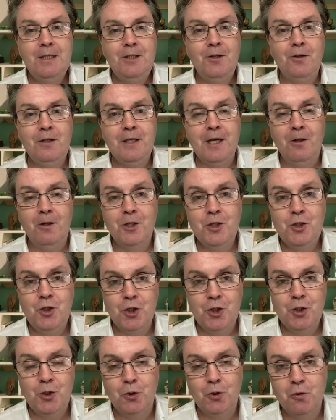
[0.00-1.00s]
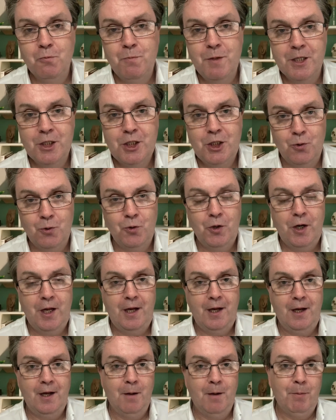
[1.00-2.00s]
Young girl has just told me a
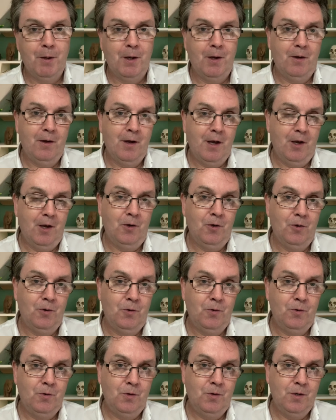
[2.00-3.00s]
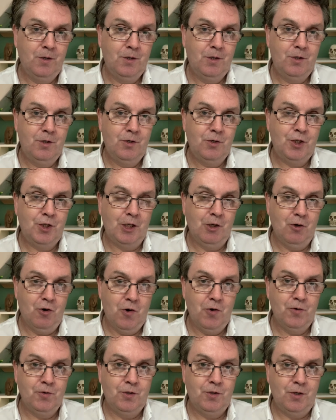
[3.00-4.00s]
story about how she
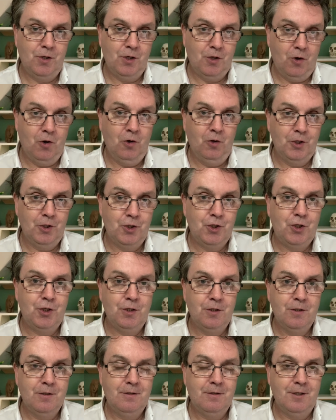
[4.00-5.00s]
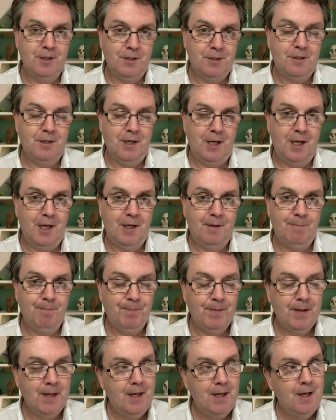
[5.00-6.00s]
got to the college this day.
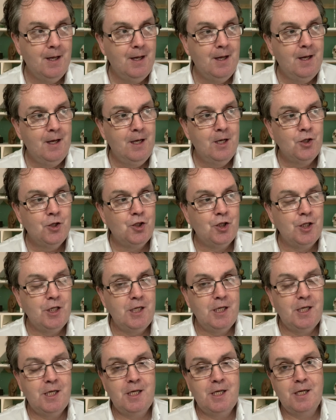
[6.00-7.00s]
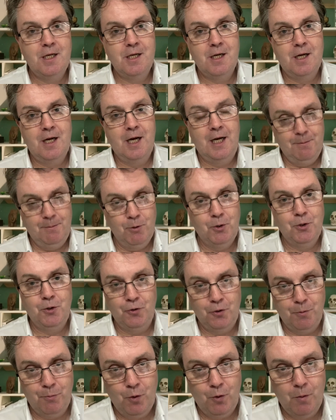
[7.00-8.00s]
She had a body
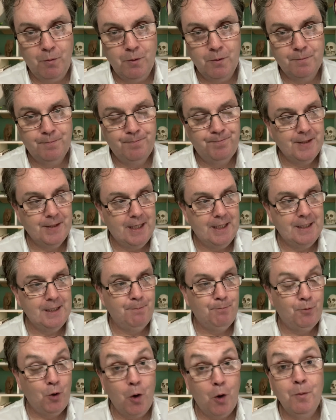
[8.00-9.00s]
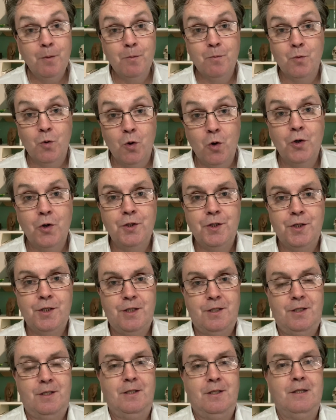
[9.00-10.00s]
odour problem, and the problem
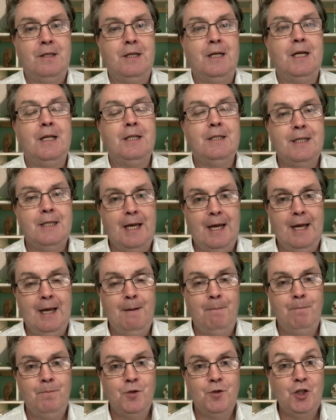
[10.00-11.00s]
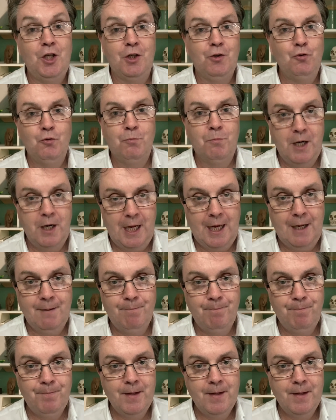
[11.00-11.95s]
was that she had no money.